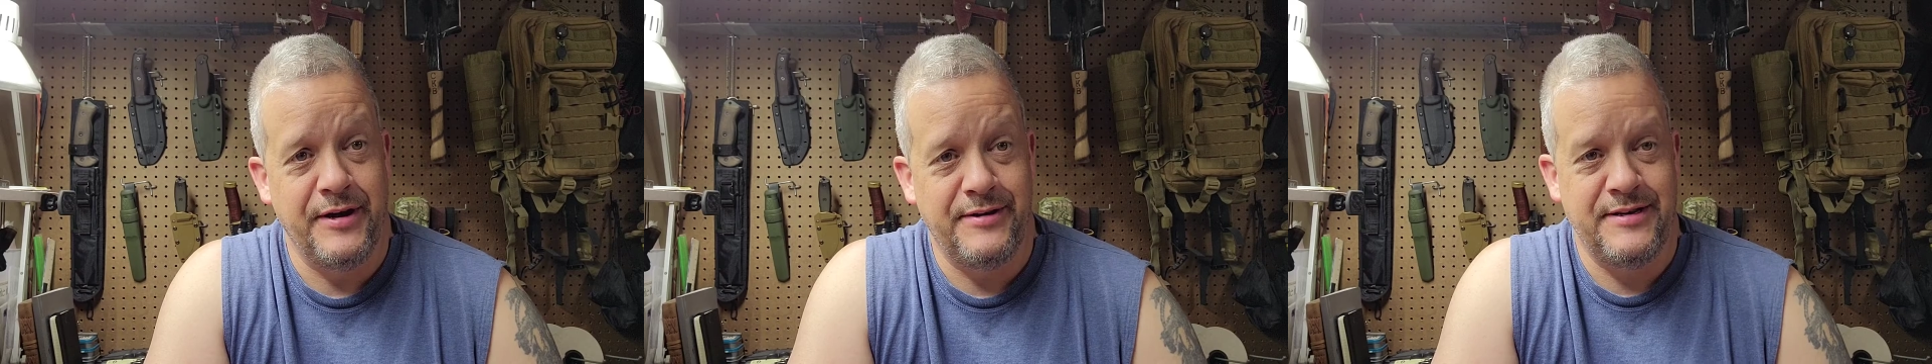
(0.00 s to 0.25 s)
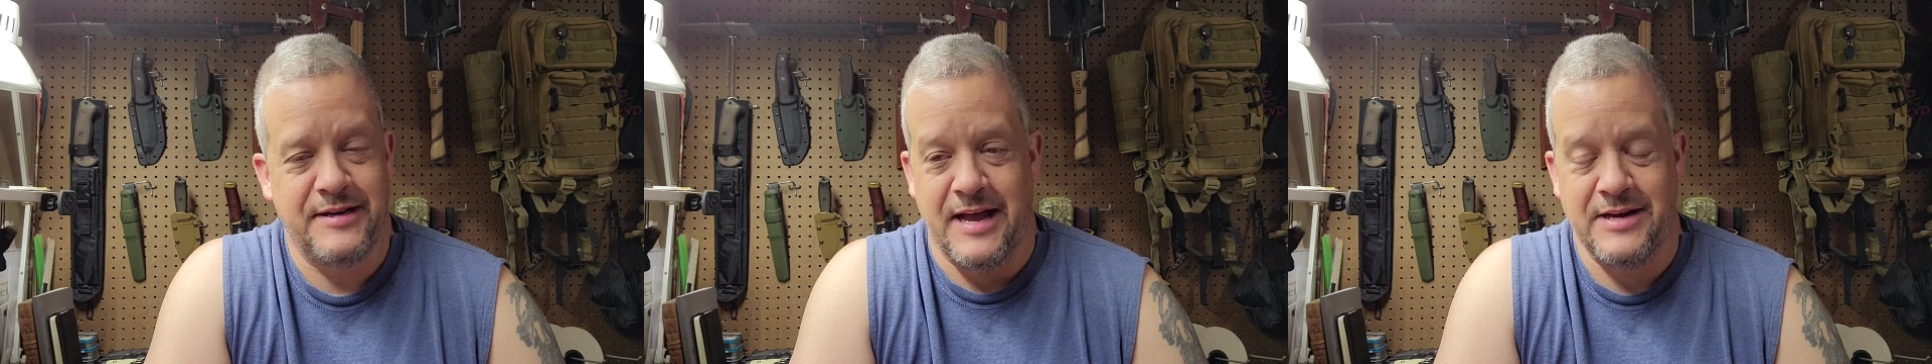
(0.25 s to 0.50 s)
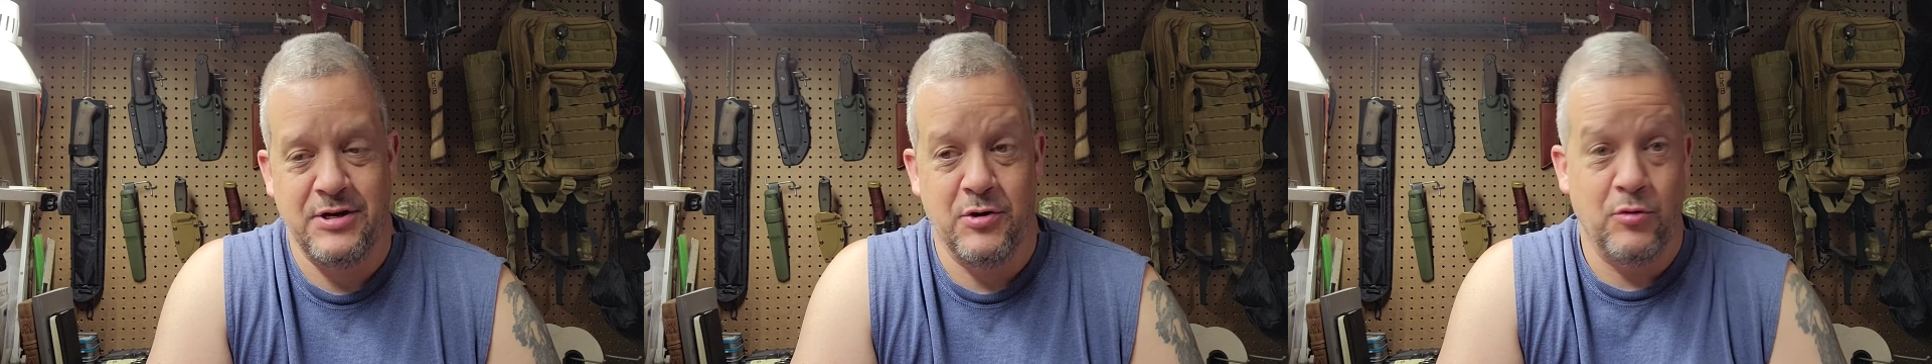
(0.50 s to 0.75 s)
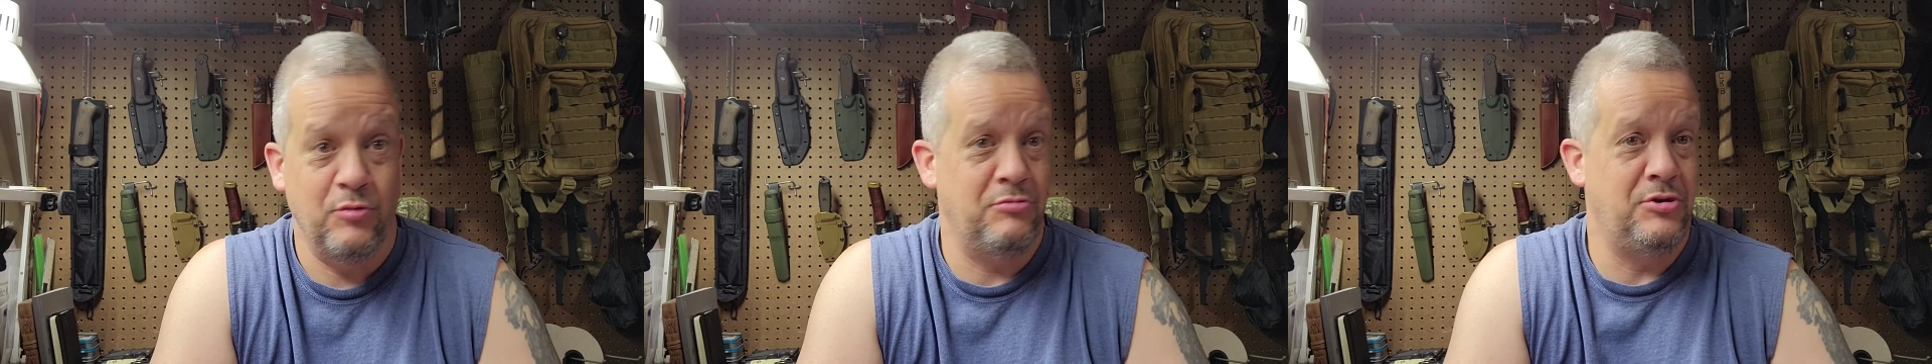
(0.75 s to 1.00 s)
that I
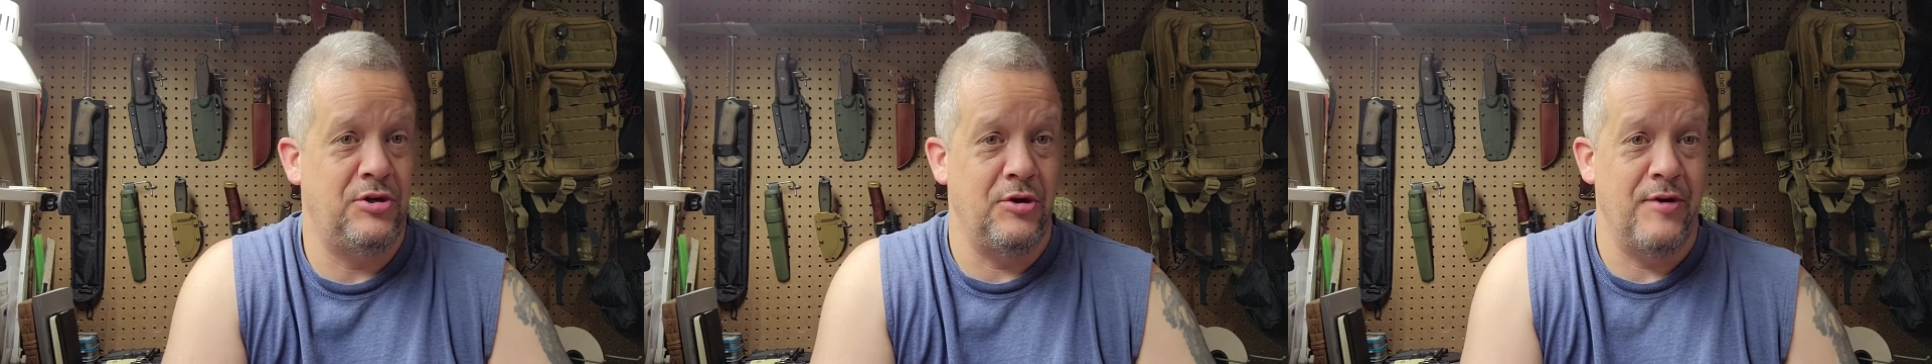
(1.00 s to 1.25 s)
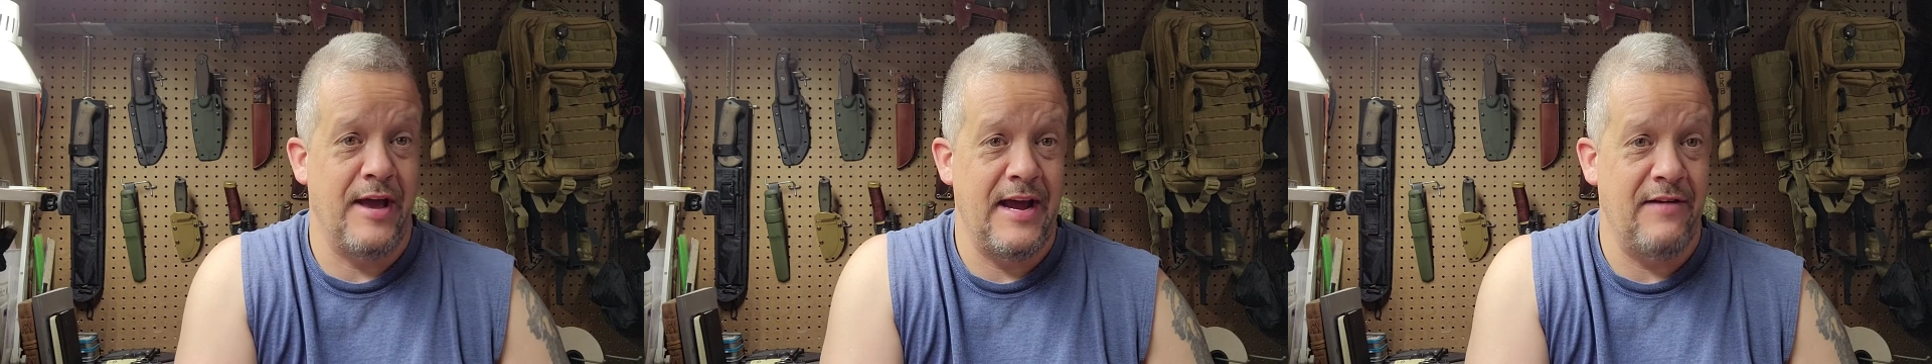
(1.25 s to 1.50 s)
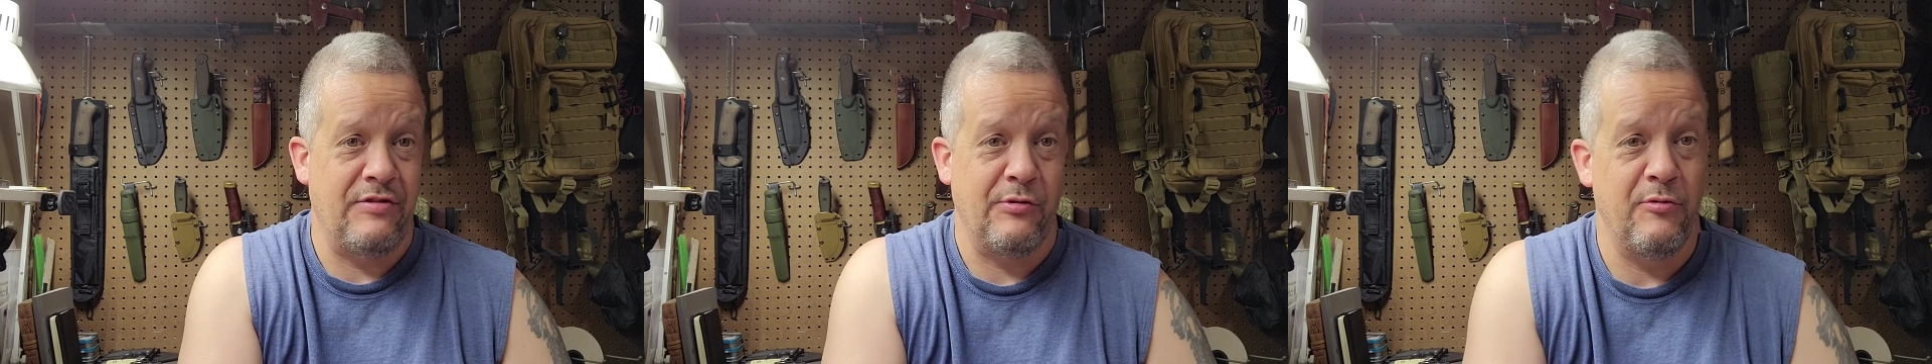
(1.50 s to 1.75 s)
told two and a half,